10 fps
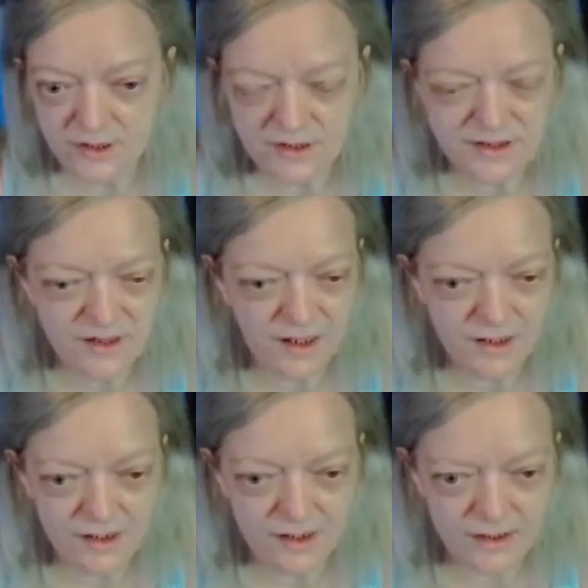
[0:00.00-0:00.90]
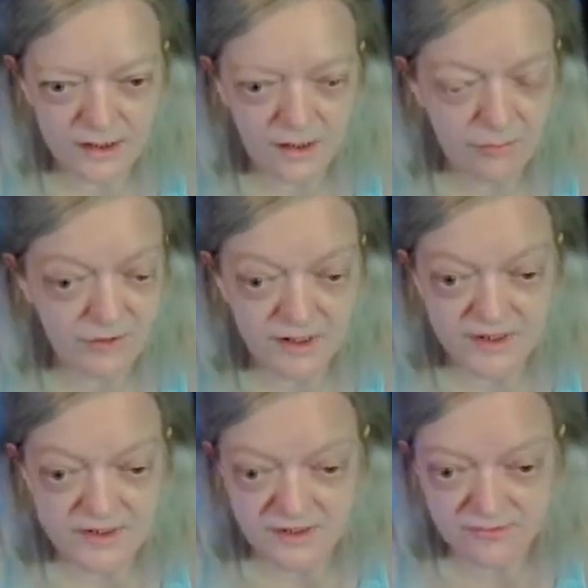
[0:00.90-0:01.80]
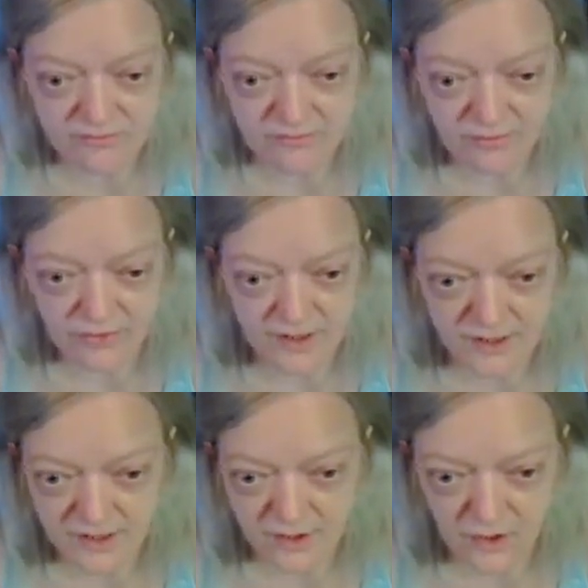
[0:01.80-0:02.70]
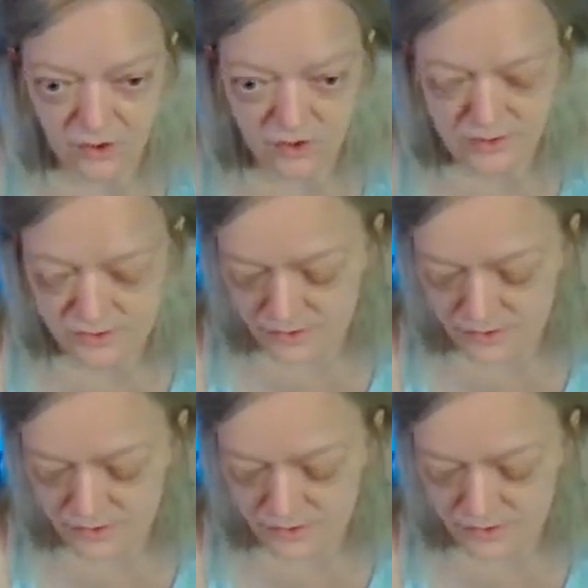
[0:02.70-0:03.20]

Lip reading: It's not a comprehensive thing at all,